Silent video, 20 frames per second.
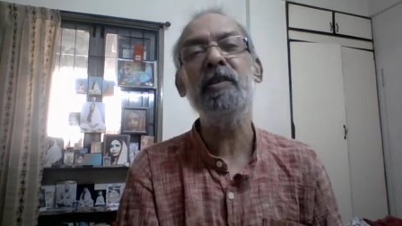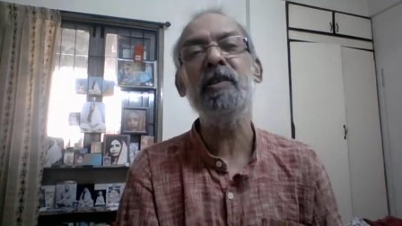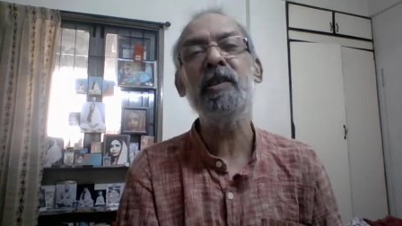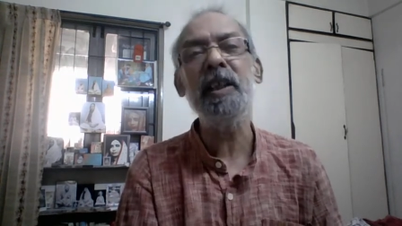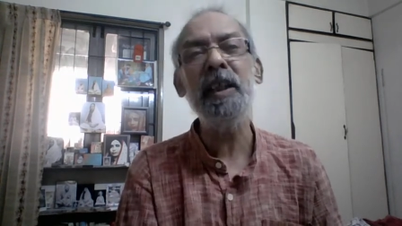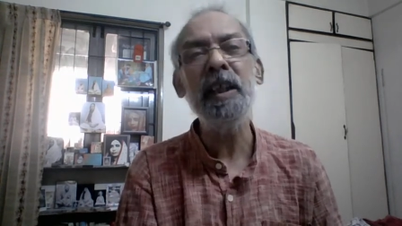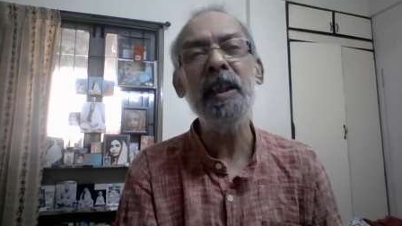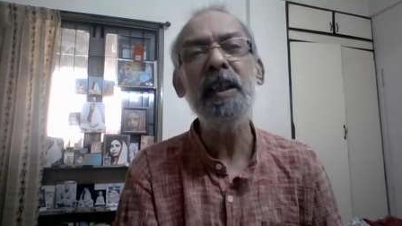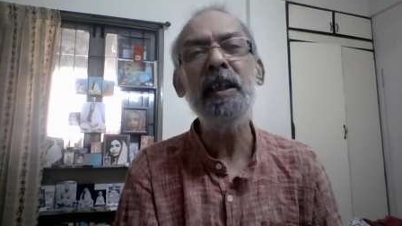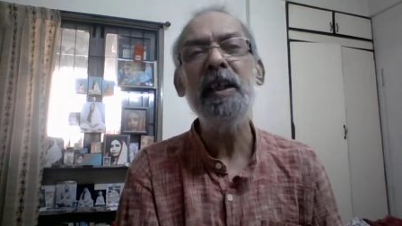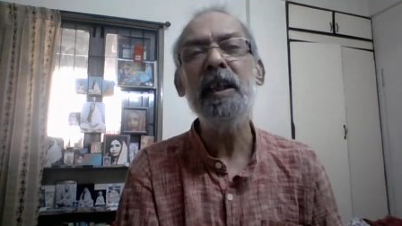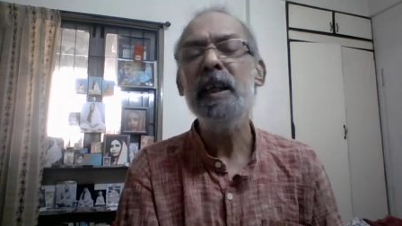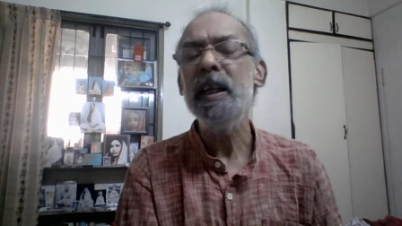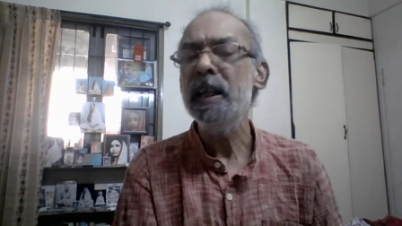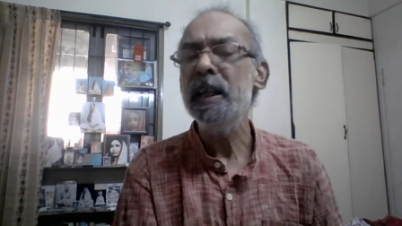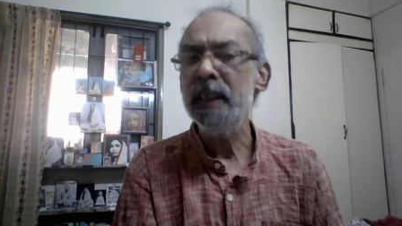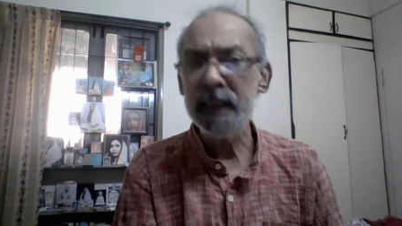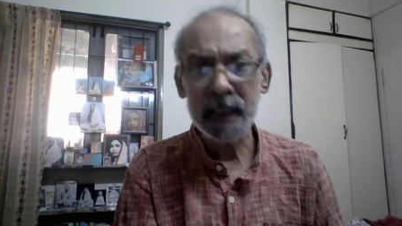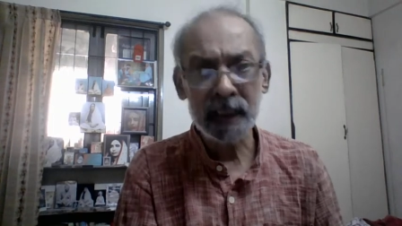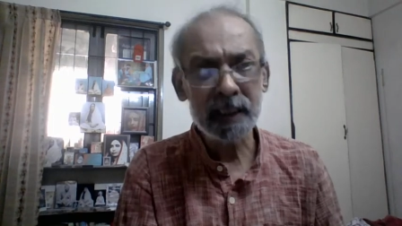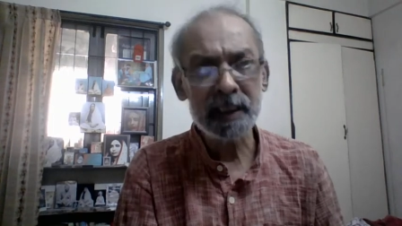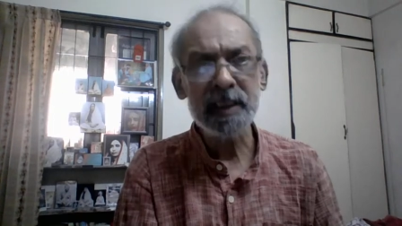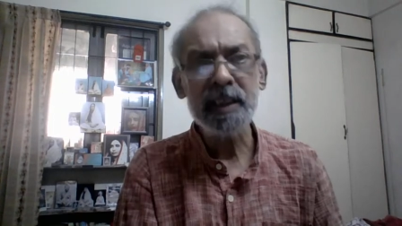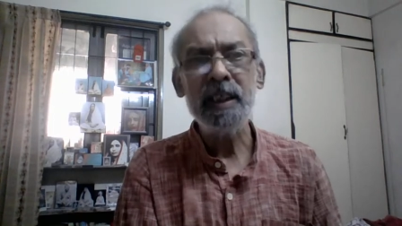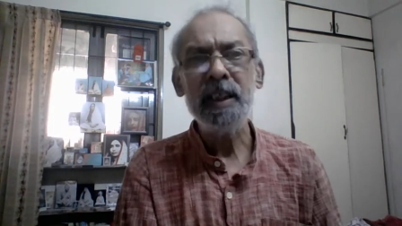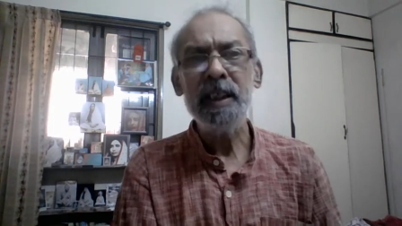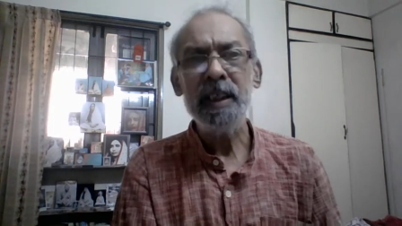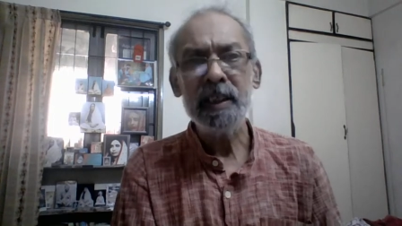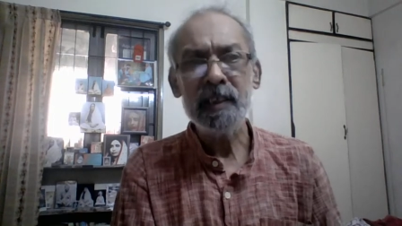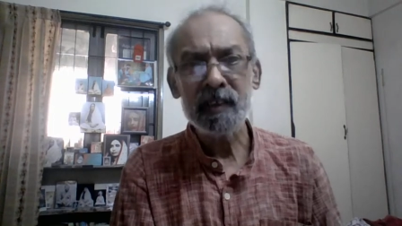saying that
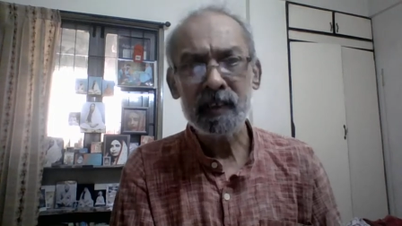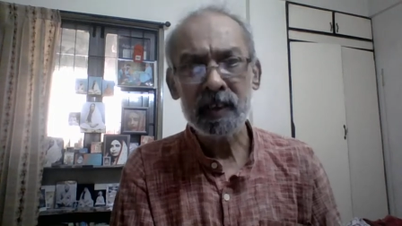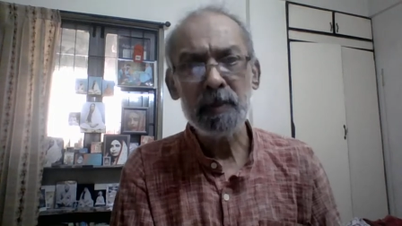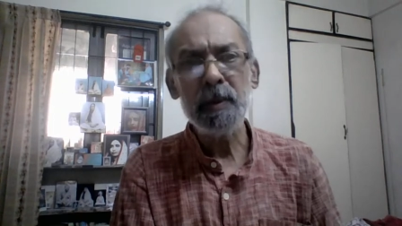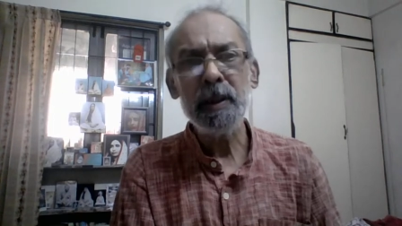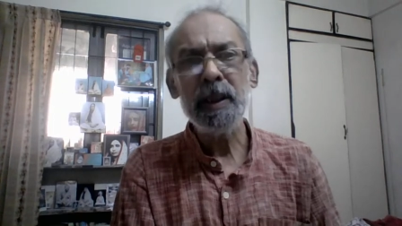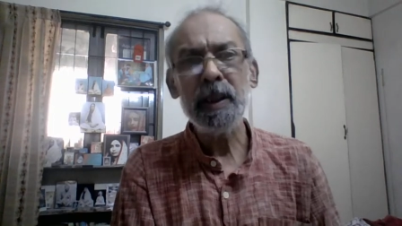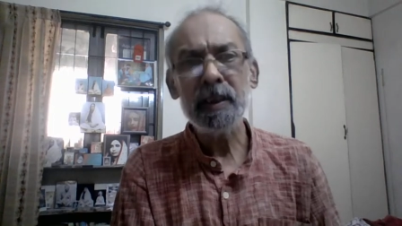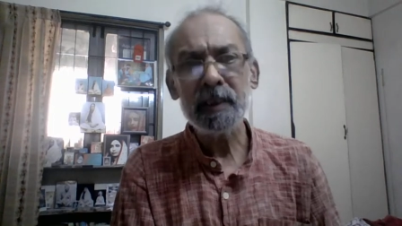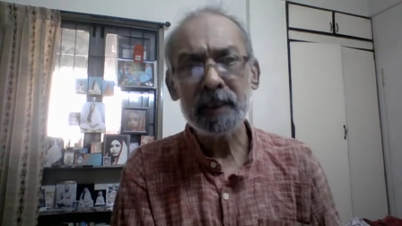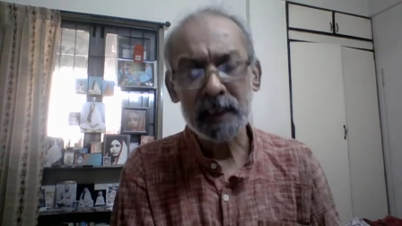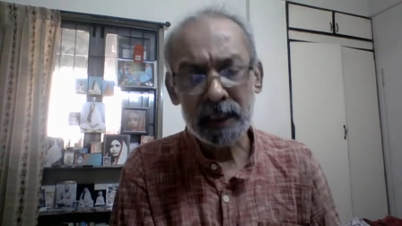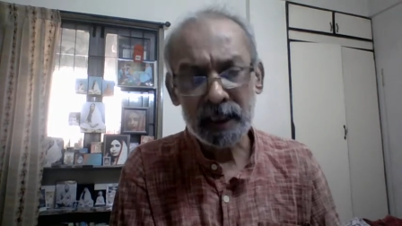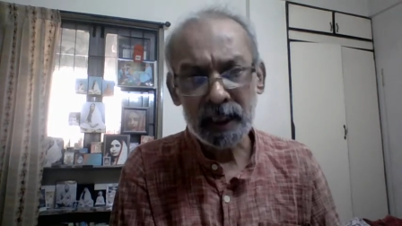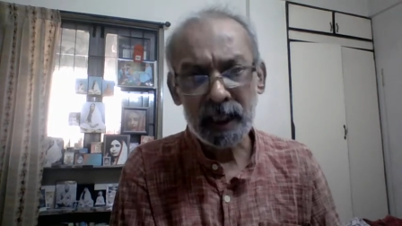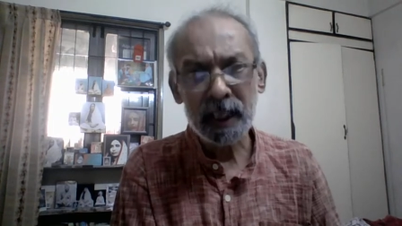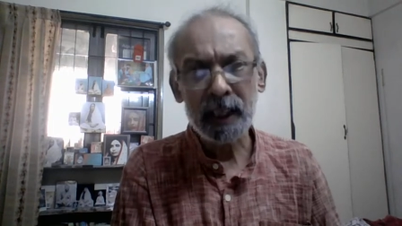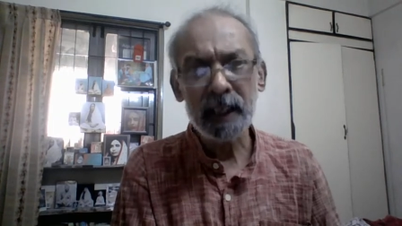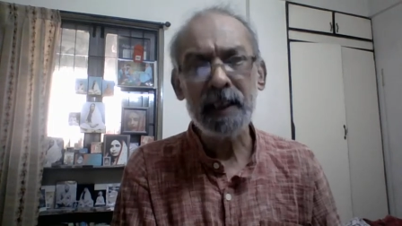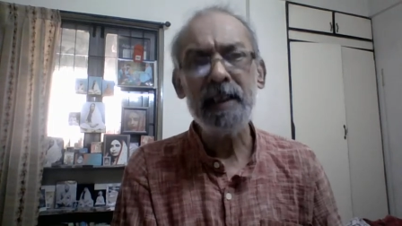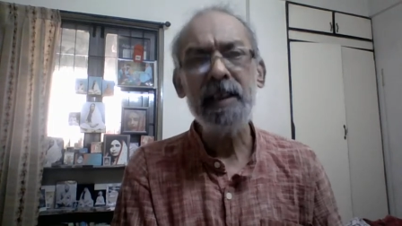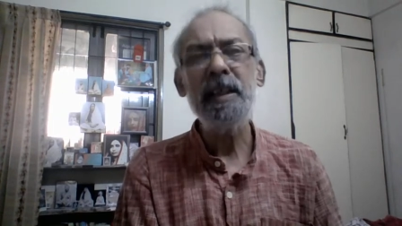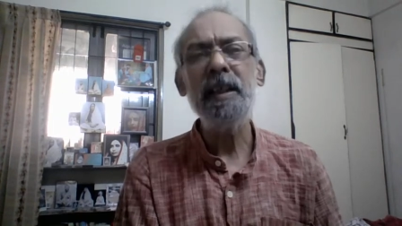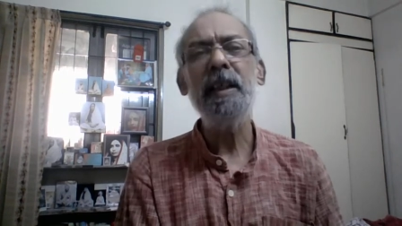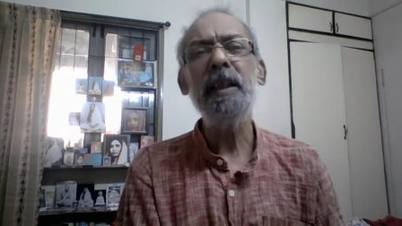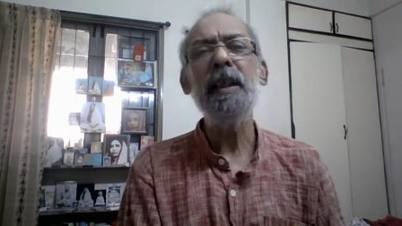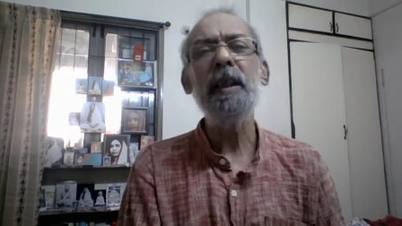similar thing had